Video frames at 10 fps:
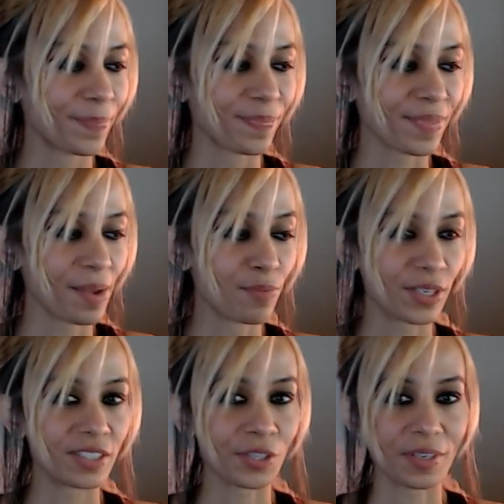I'm pretty
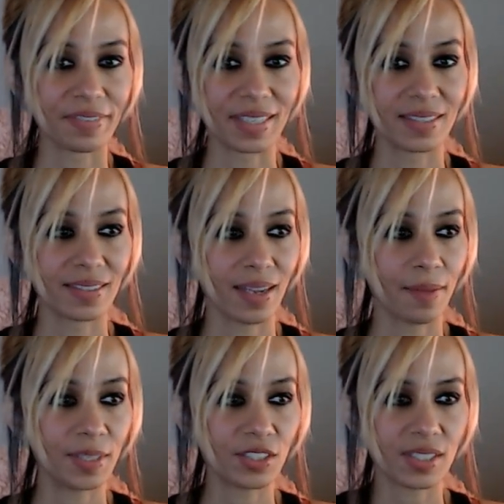sure of it. I
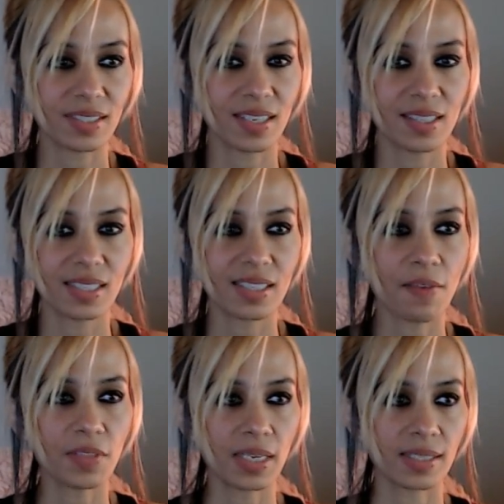mean, just listen to the stuff
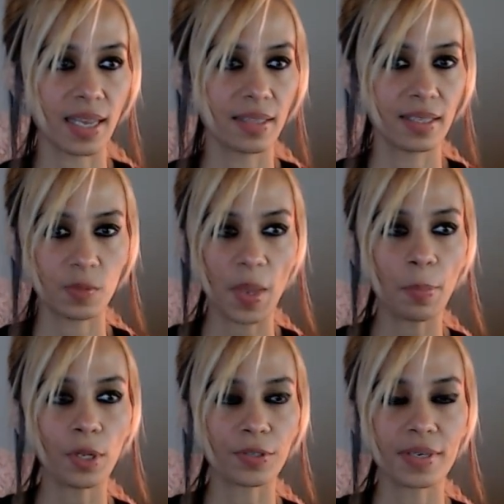they say. These
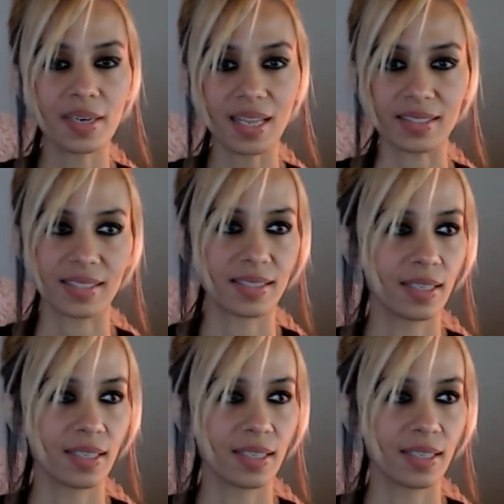people are nuts.